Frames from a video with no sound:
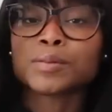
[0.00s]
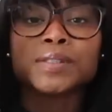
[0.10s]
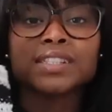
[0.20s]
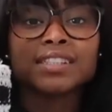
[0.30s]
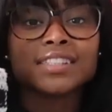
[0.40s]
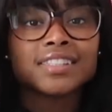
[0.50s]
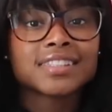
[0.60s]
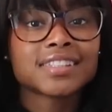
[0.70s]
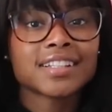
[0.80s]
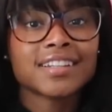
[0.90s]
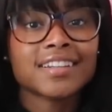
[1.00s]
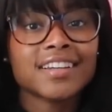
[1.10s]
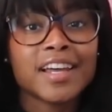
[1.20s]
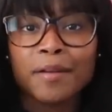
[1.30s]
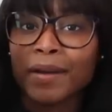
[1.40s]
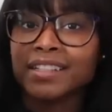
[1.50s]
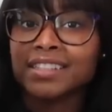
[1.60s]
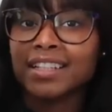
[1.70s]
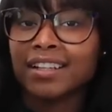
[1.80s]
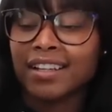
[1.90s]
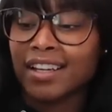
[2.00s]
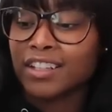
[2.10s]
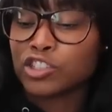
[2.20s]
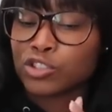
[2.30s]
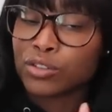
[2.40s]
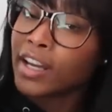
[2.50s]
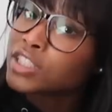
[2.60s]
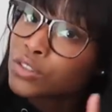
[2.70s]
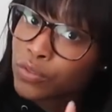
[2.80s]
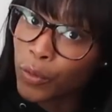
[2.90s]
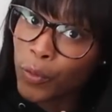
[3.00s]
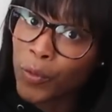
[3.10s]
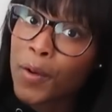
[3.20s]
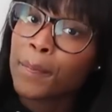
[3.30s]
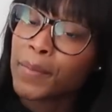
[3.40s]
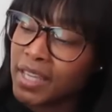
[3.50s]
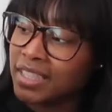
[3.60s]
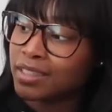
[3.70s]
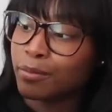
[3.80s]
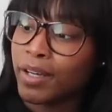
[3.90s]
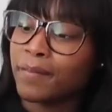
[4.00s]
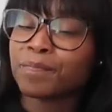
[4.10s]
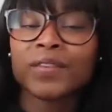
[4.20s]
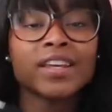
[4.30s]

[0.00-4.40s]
was an amazing, stressful piece, but